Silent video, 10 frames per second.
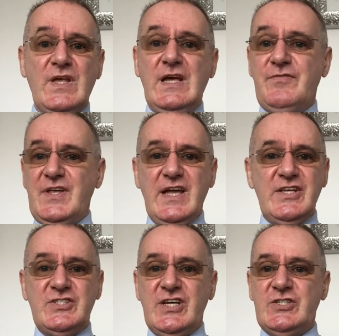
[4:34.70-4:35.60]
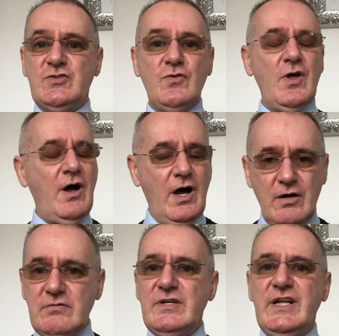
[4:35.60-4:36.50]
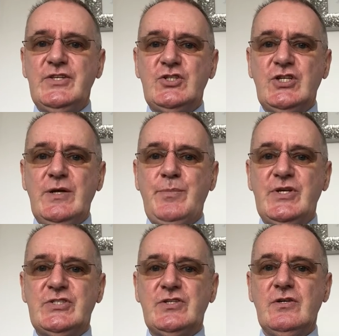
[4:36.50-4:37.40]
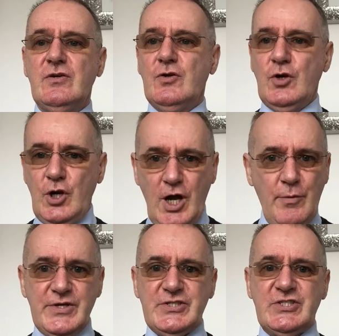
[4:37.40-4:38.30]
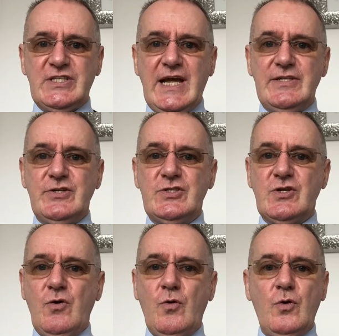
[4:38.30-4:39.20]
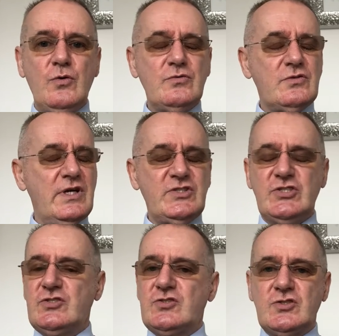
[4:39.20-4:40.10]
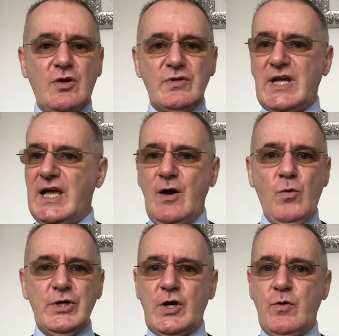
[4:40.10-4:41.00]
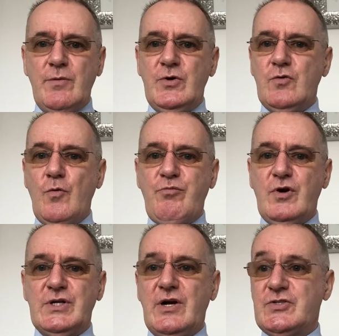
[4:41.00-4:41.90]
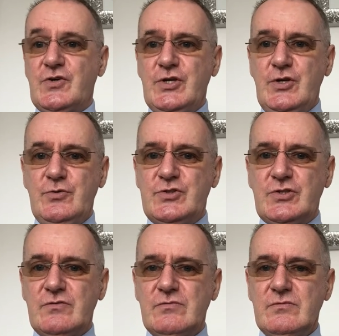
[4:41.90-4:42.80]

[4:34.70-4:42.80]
If they insist on only the cheapest, lowest standards, or they uh, just don't care what equipment or products are used.